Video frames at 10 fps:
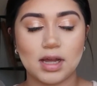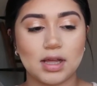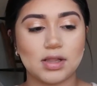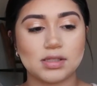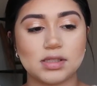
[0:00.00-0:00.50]

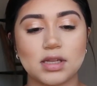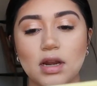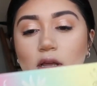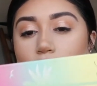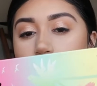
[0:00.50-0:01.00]
and this is
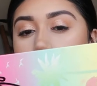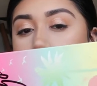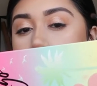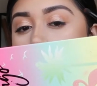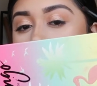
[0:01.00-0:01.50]
going to
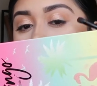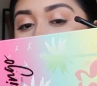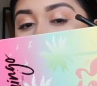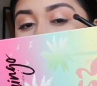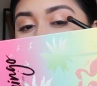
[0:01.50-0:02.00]
go
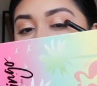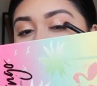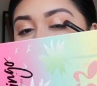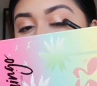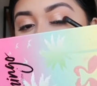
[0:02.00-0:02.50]

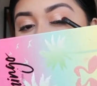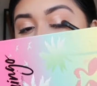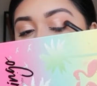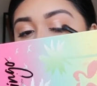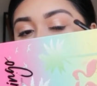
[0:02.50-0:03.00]
onto
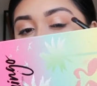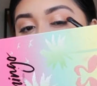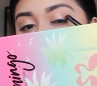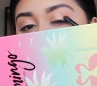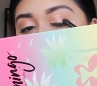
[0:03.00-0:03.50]
the
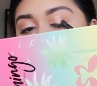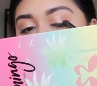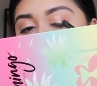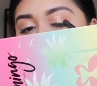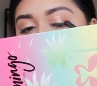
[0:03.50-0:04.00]
outer corner.